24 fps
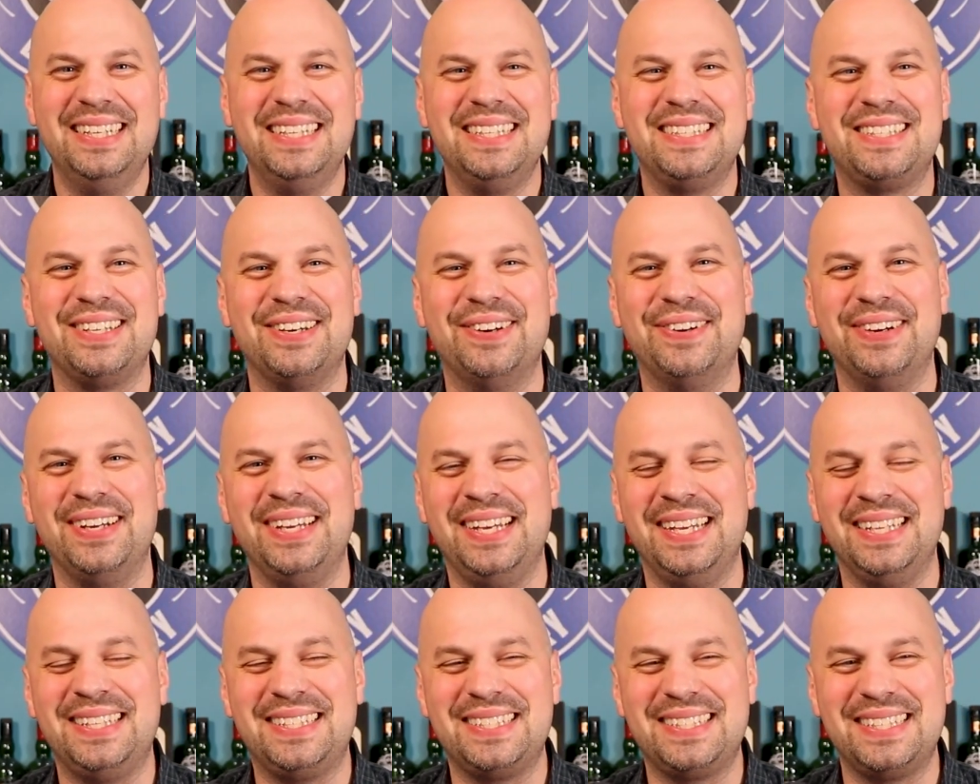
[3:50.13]
So
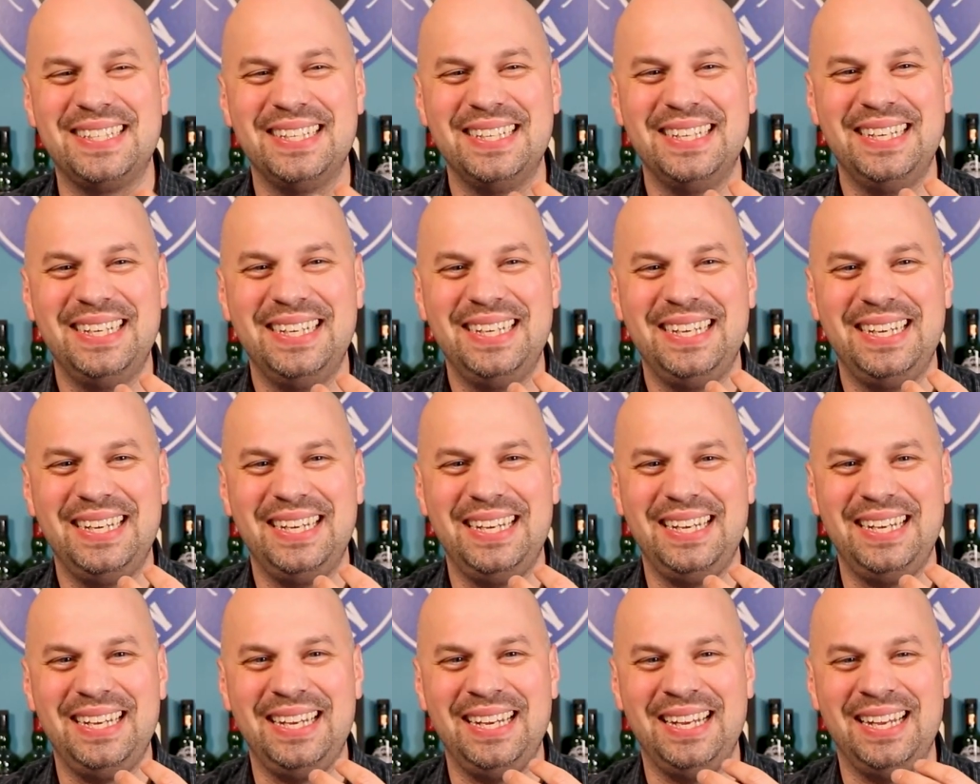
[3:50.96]
it's,
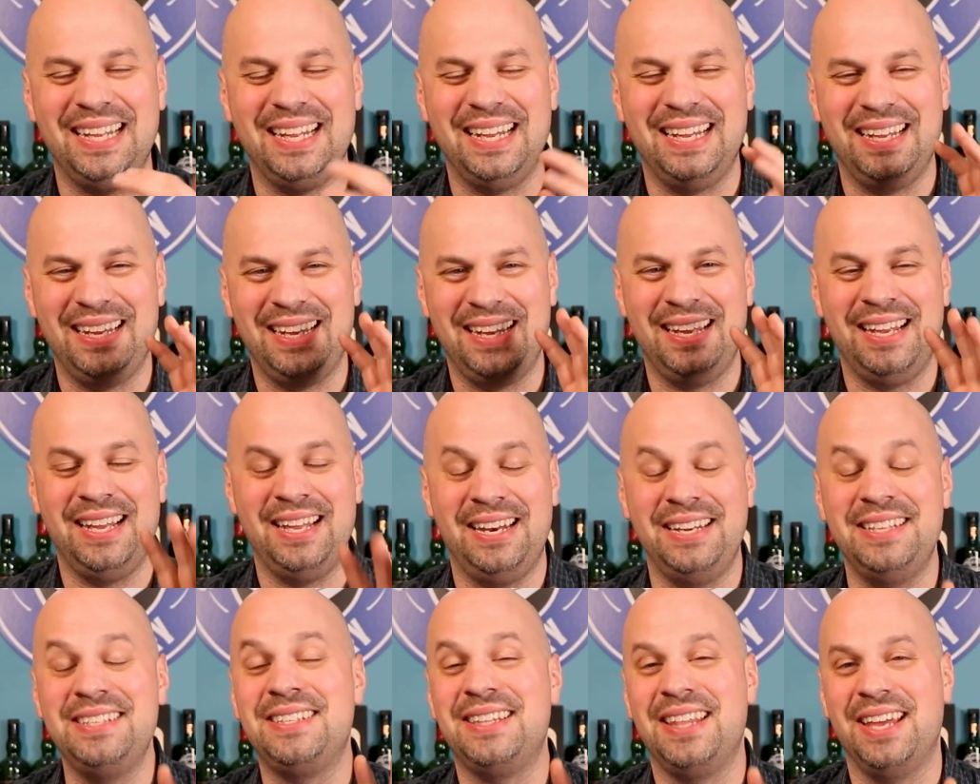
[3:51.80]
it,
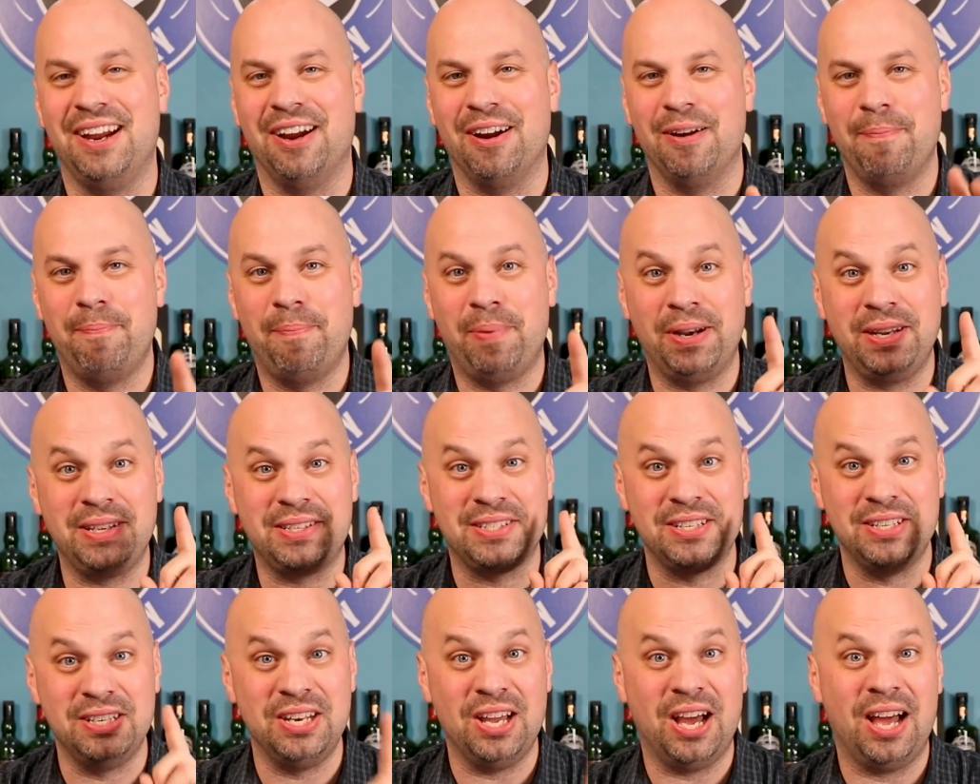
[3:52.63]
it is there, but
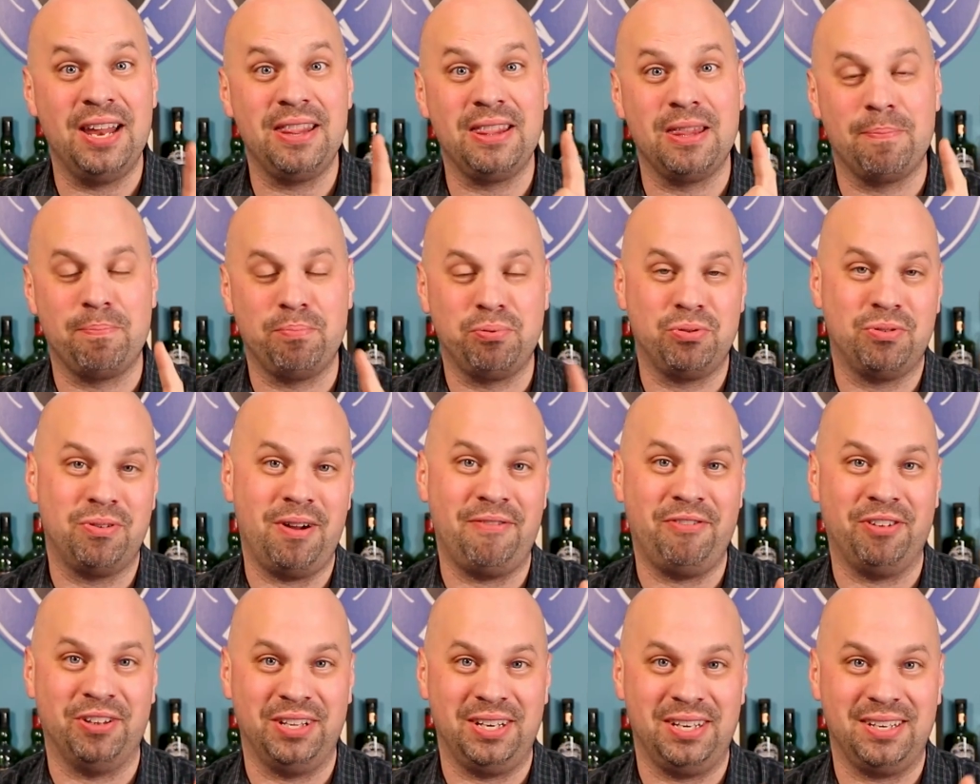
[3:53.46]
it's not the
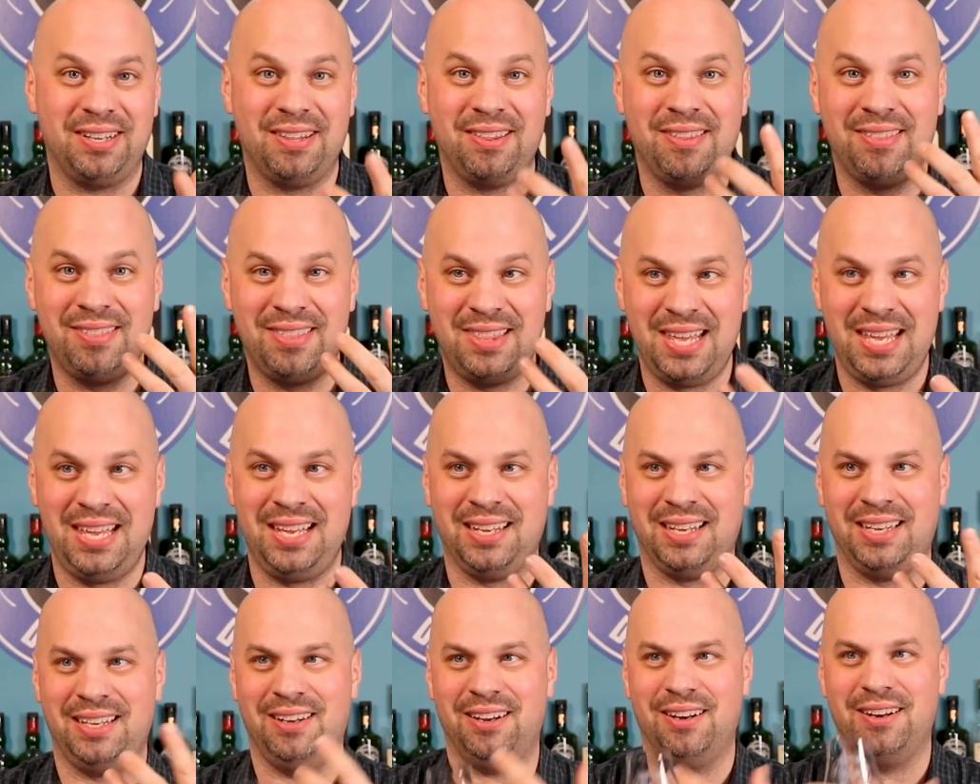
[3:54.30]
prevalent
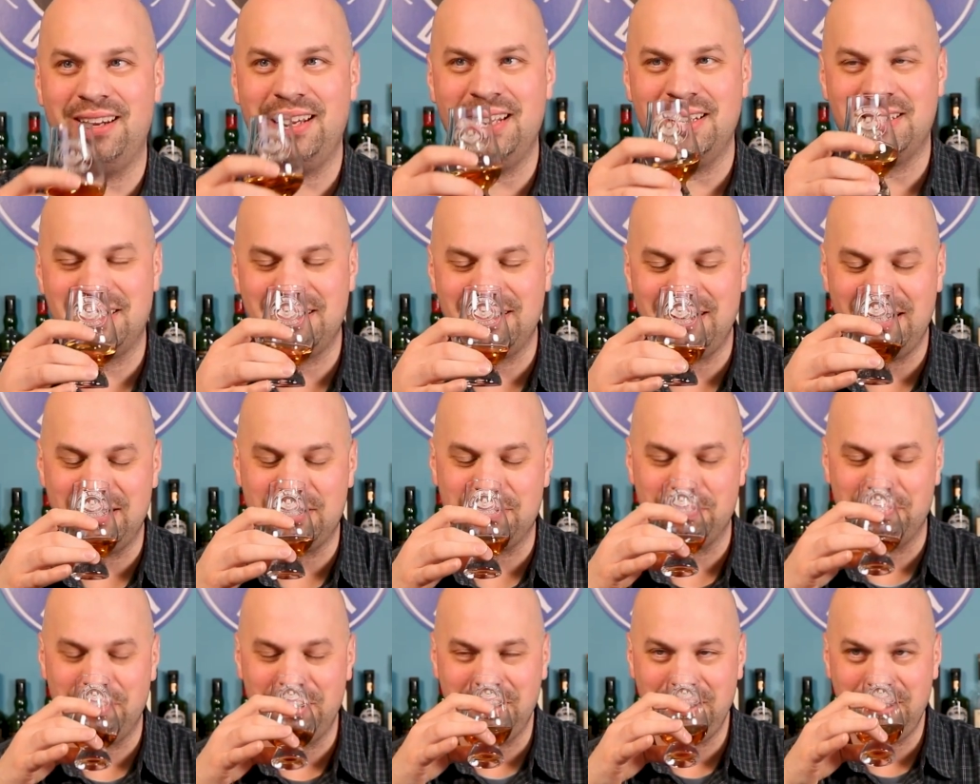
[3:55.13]
thing here. It's,
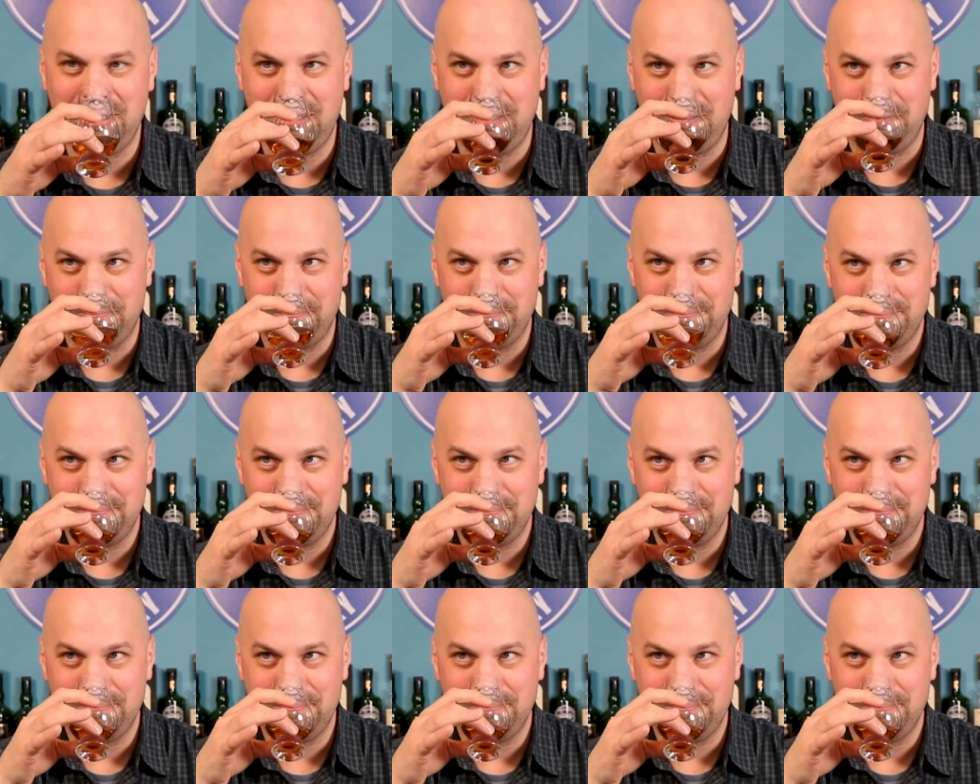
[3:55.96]
it's really,